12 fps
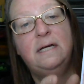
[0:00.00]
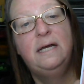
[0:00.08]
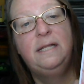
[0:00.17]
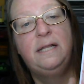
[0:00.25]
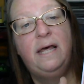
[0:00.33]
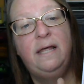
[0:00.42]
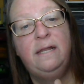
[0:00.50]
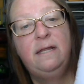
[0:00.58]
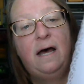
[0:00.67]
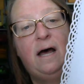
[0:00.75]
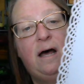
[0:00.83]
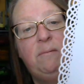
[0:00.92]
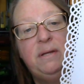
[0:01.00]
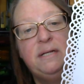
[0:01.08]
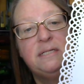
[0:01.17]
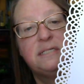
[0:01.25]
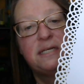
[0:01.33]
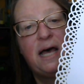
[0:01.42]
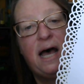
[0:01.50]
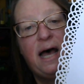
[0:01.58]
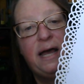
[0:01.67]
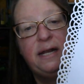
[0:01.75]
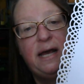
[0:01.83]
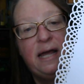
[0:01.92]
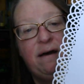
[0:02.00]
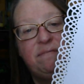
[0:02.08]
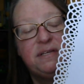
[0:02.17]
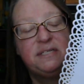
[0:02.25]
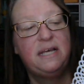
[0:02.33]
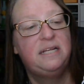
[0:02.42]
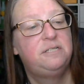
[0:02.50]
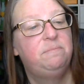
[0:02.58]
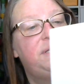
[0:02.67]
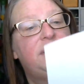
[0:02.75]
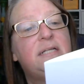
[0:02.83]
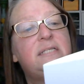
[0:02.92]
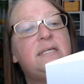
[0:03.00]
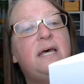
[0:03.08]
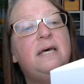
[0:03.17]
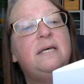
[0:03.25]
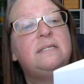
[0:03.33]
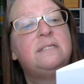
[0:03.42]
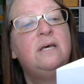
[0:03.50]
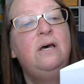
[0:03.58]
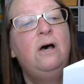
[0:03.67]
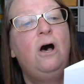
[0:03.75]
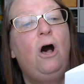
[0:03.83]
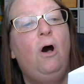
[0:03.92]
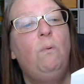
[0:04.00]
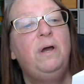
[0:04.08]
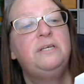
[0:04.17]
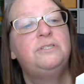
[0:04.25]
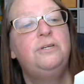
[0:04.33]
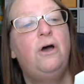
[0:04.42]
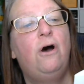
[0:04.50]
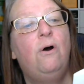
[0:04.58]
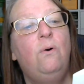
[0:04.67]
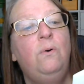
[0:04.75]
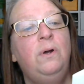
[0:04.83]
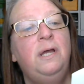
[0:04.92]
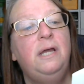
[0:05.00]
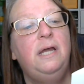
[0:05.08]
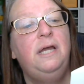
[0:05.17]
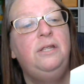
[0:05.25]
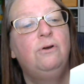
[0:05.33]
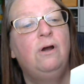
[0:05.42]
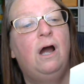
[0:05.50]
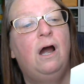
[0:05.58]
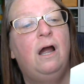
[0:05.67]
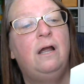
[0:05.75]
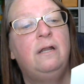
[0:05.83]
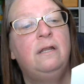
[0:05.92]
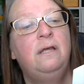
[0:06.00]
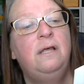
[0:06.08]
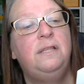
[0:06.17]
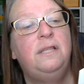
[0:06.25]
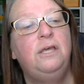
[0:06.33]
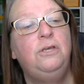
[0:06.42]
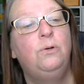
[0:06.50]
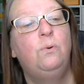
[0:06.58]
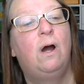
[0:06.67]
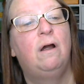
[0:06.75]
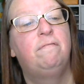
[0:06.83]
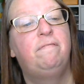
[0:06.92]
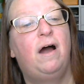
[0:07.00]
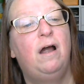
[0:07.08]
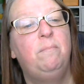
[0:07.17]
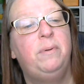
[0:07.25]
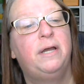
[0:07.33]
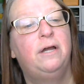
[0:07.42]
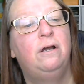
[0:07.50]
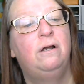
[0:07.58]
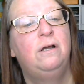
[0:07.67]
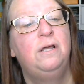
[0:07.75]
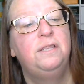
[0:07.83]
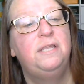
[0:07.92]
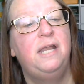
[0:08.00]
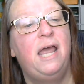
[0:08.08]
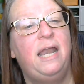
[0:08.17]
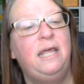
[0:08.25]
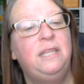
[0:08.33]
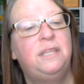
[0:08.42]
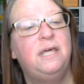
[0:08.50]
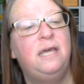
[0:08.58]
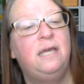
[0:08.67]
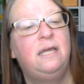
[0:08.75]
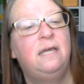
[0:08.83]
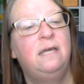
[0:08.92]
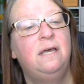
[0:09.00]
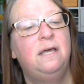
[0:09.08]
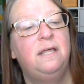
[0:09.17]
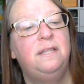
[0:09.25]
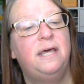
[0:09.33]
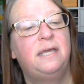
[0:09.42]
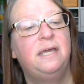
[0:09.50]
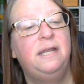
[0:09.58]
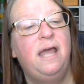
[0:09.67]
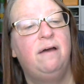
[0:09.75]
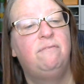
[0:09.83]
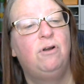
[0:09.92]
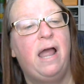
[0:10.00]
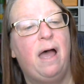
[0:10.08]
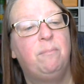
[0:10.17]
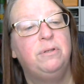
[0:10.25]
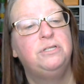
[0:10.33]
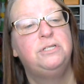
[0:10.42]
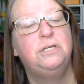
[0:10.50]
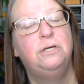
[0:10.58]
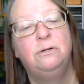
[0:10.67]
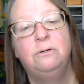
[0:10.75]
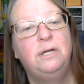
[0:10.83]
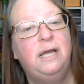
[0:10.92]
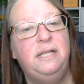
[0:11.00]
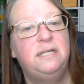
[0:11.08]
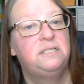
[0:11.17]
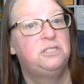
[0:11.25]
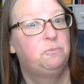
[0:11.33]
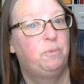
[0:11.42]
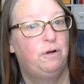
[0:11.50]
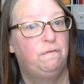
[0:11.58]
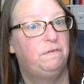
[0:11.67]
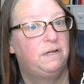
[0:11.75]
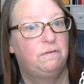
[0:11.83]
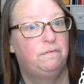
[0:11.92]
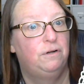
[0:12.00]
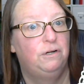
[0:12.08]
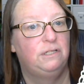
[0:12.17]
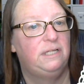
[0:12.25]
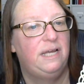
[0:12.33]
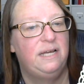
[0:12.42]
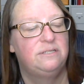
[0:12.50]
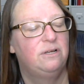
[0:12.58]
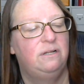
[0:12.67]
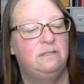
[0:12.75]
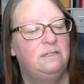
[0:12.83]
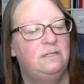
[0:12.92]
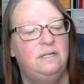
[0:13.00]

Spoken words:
And then inside I have the sentiment that says, always know in your heart that you are far bigger than anything that can ever happen to you. And this is perfect for her liaison.